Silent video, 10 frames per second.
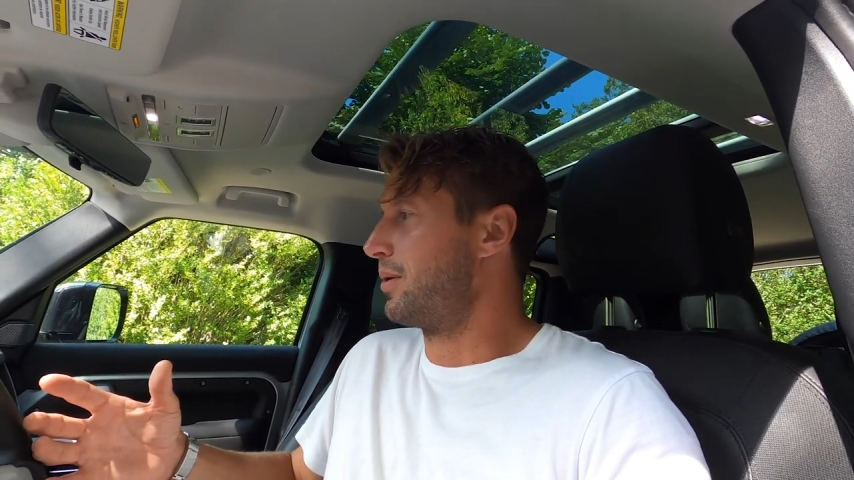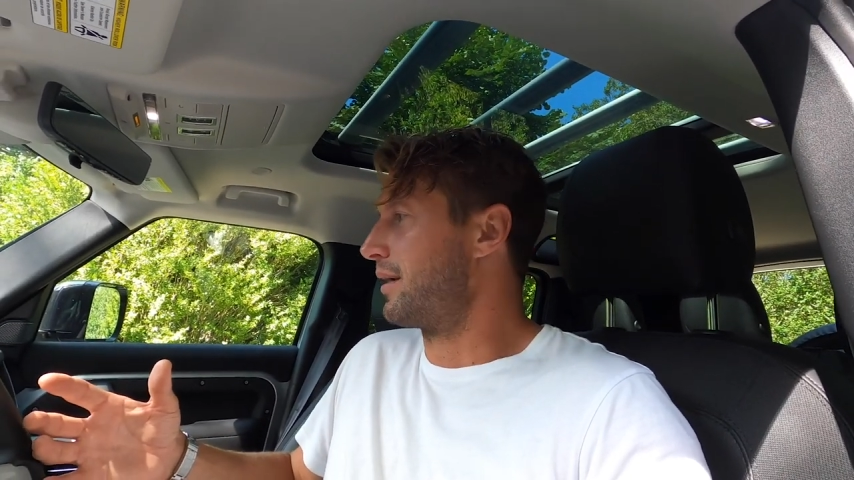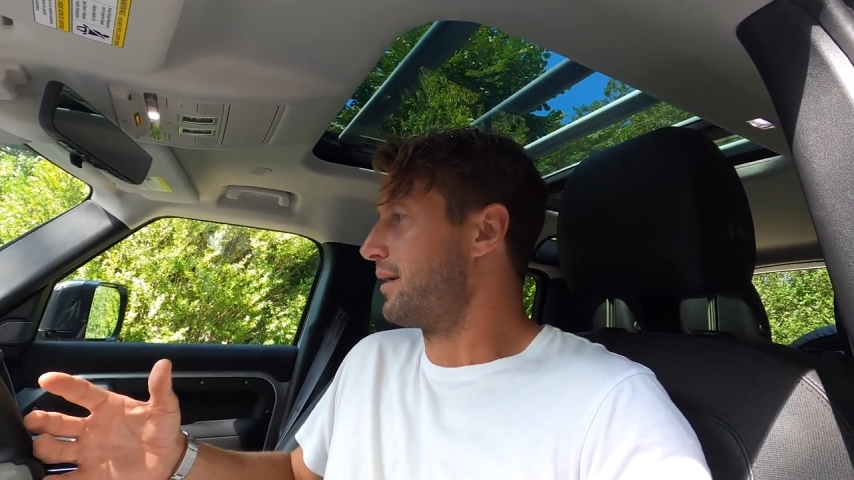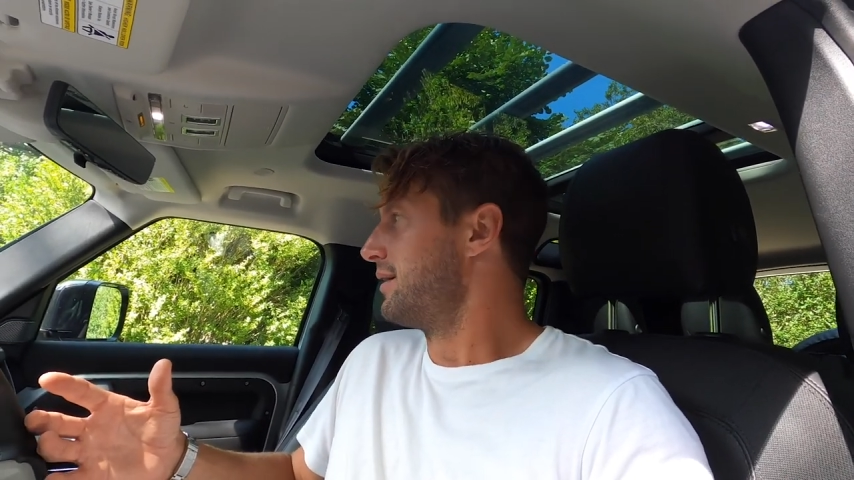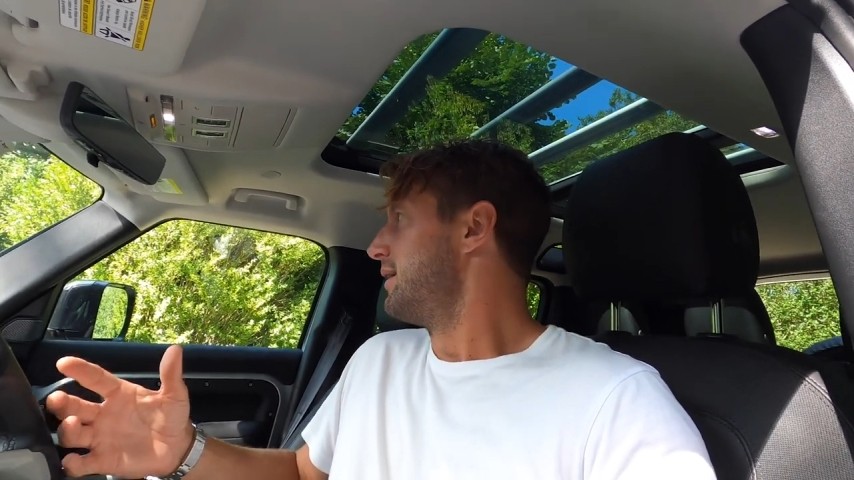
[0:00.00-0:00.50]

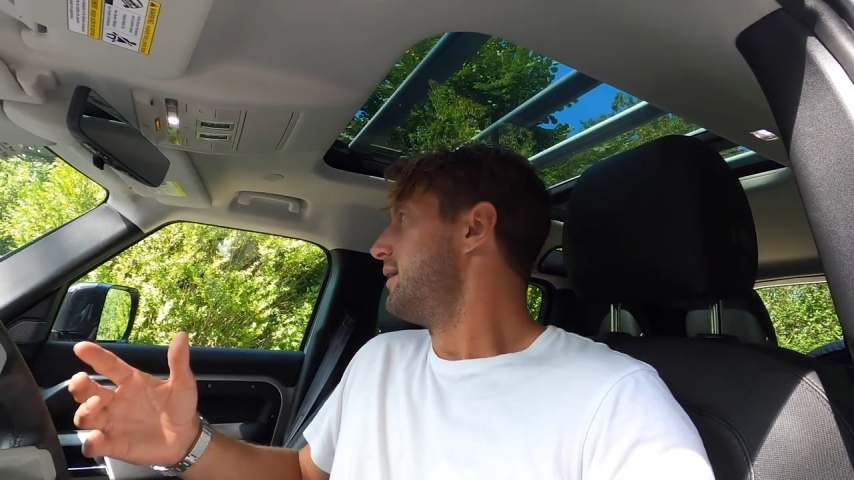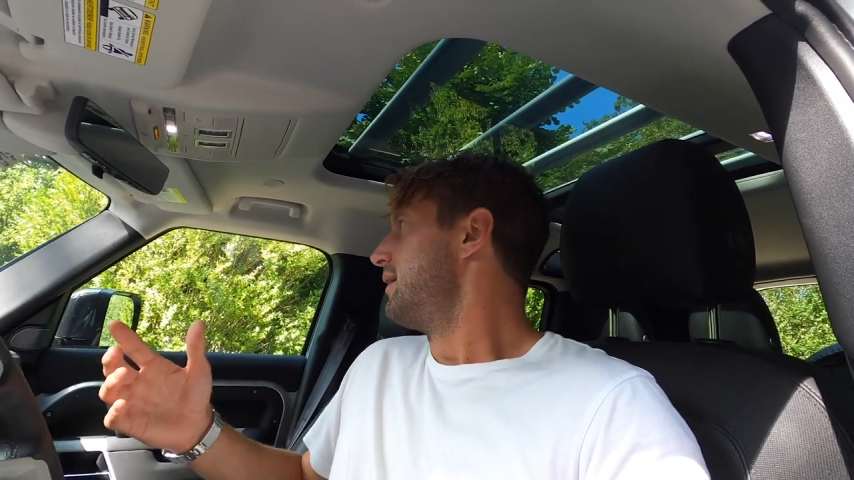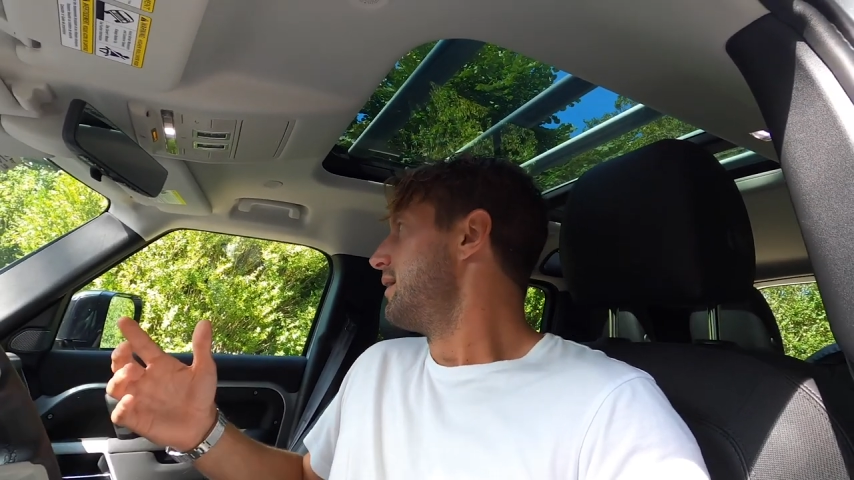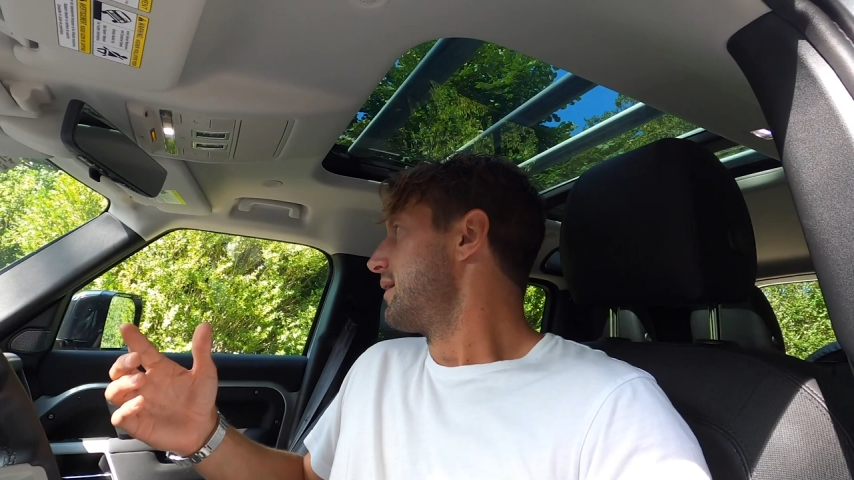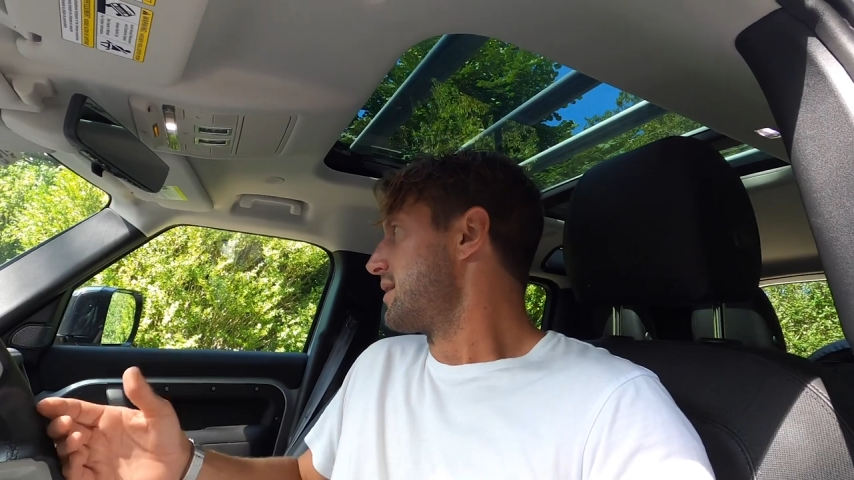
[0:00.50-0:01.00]
but
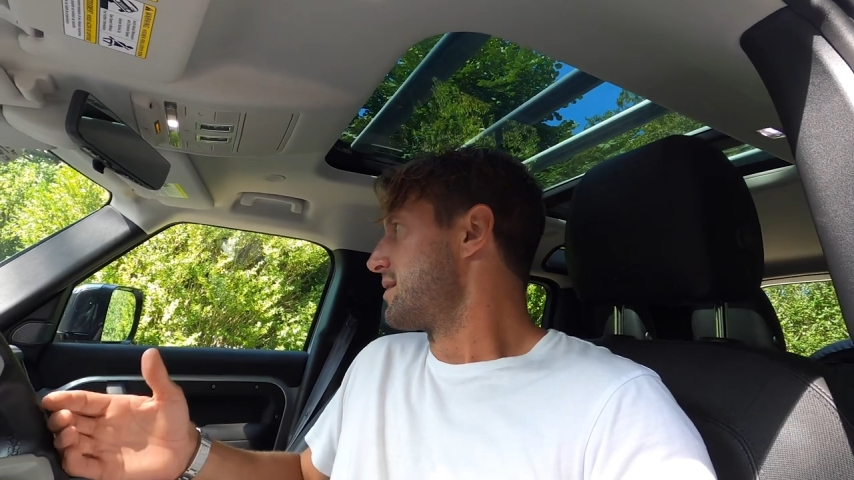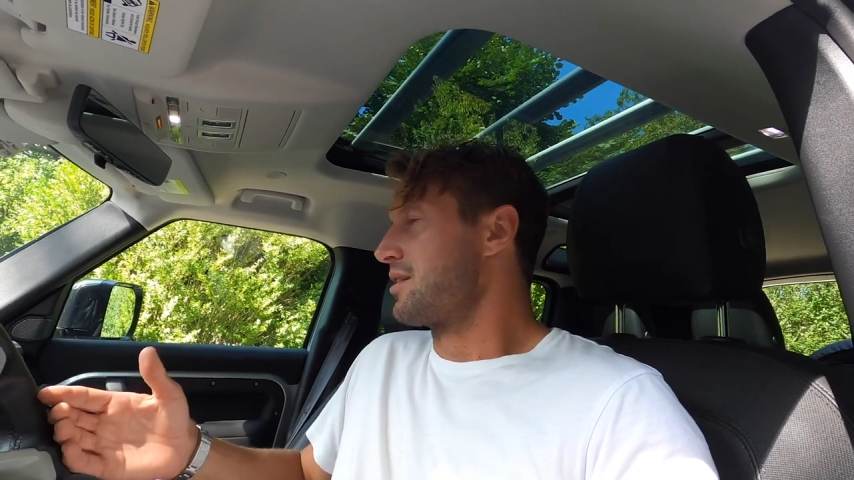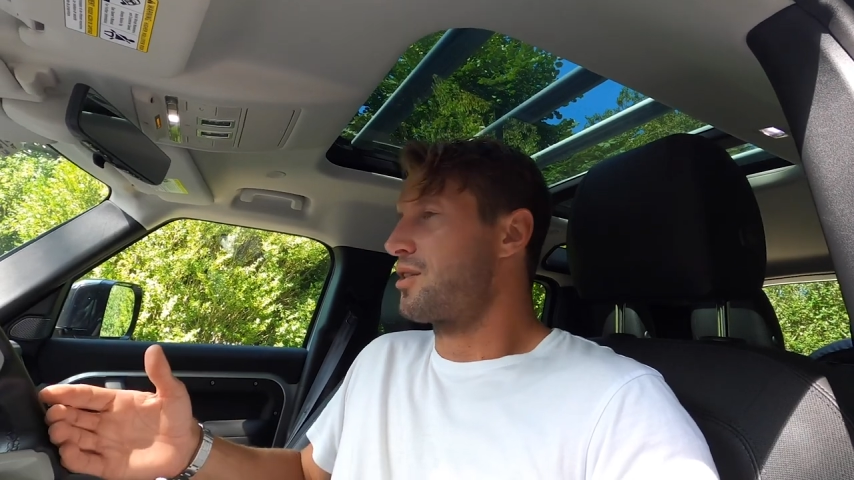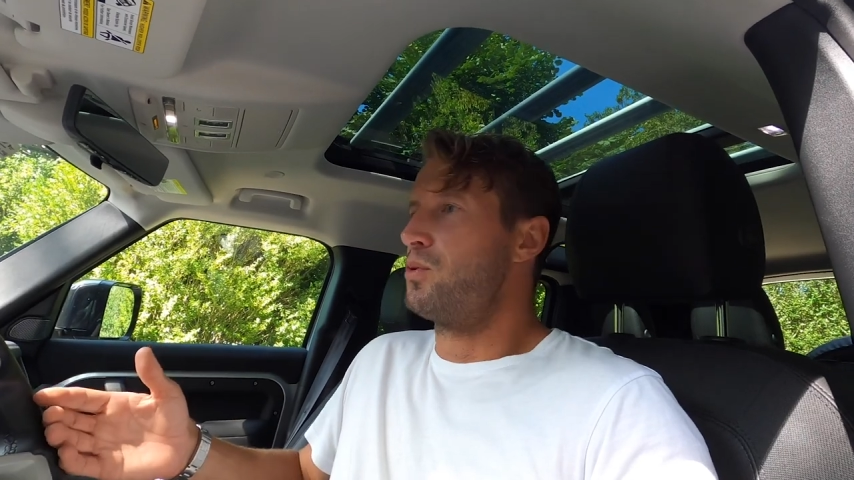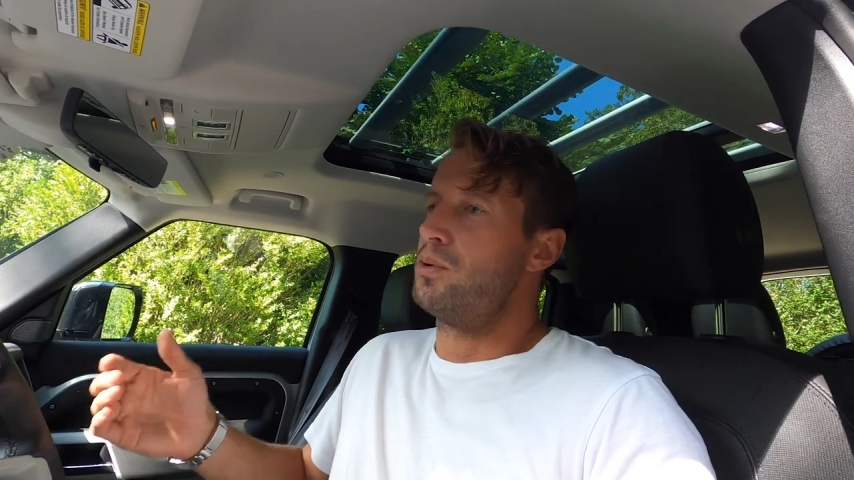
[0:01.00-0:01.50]
this
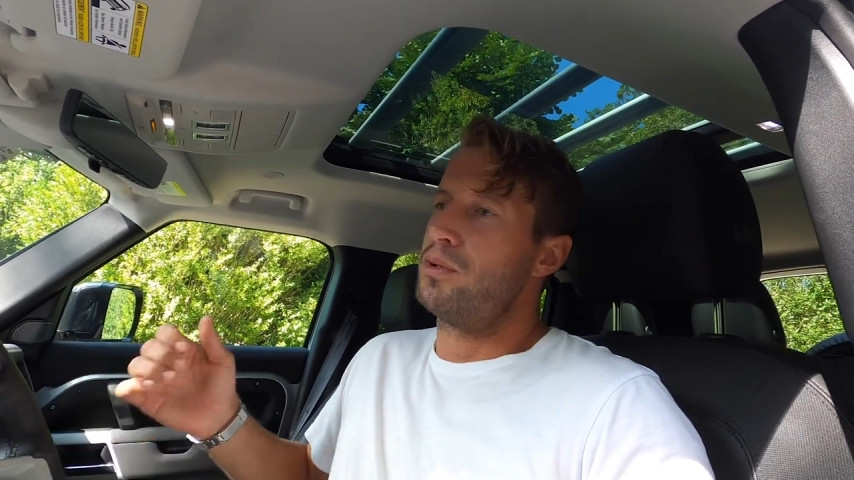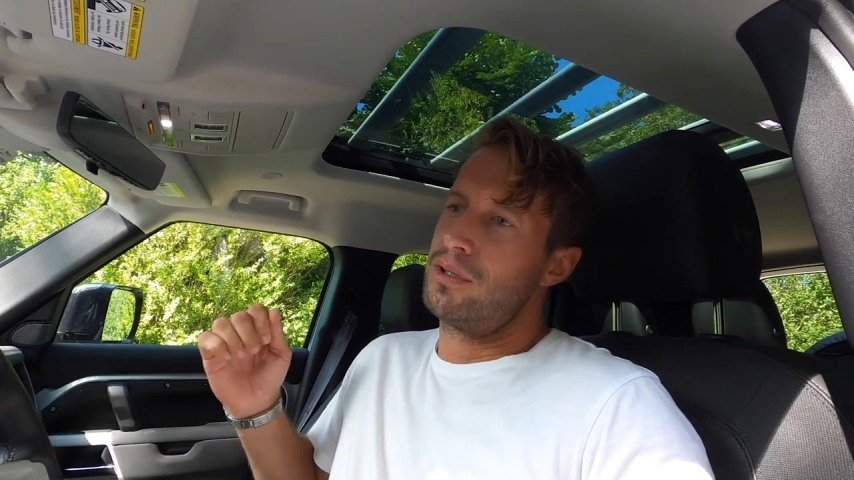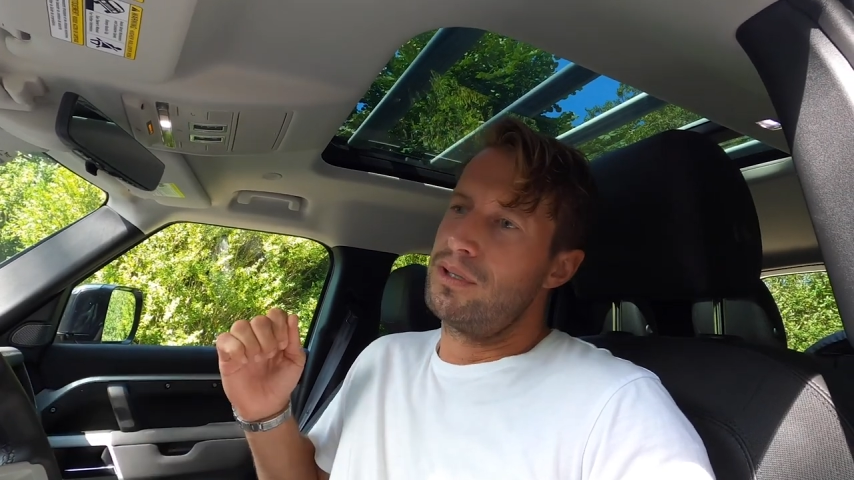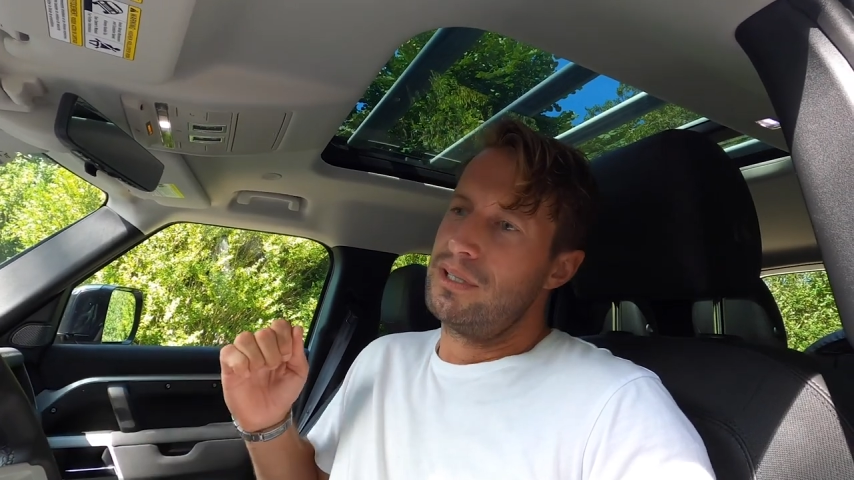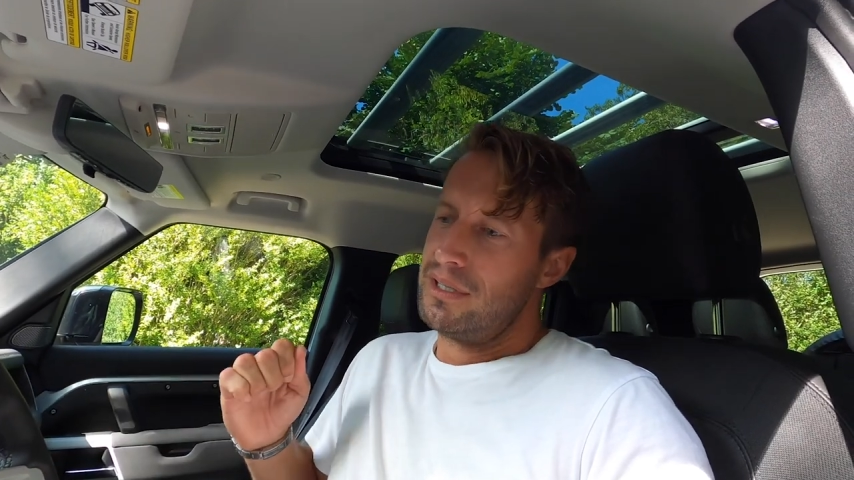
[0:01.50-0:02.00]
is cool.